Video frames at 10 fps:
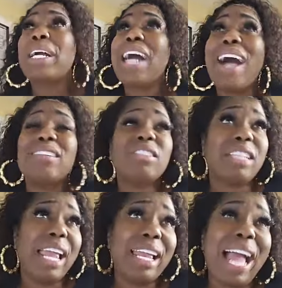But God is
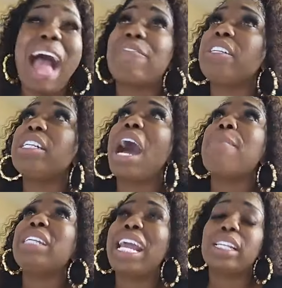saying, I've
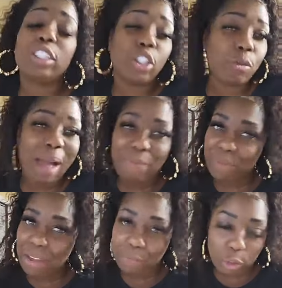nominated you, my
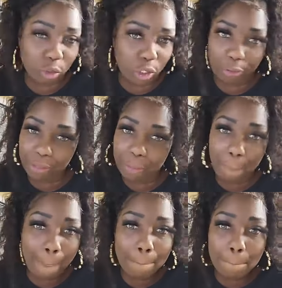faithful
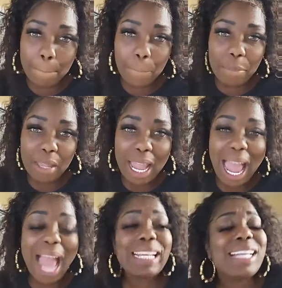servant.
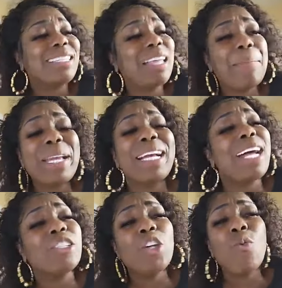And he said,
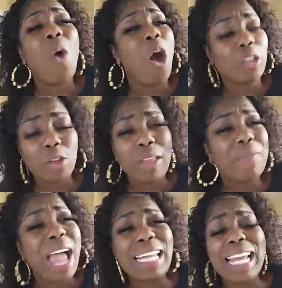Because you walk through the
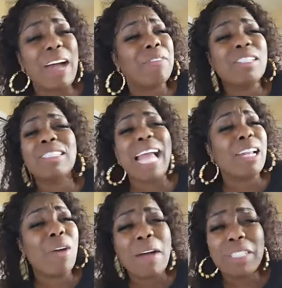valley of the
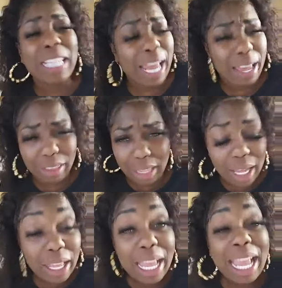shadow of death, uh,
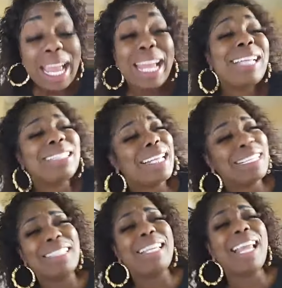he said
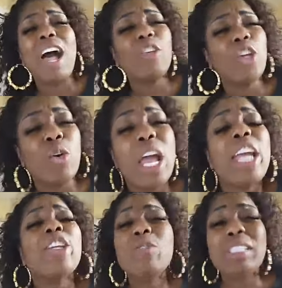to tell
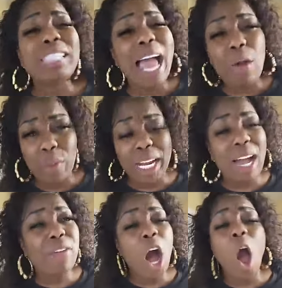you, you shall
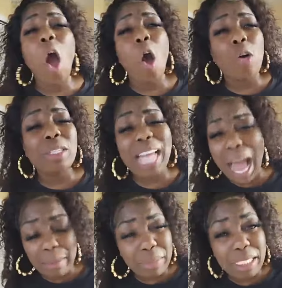recover all
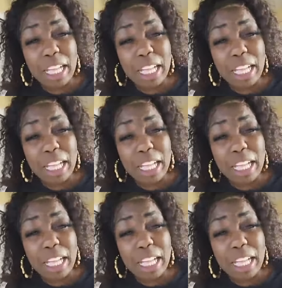times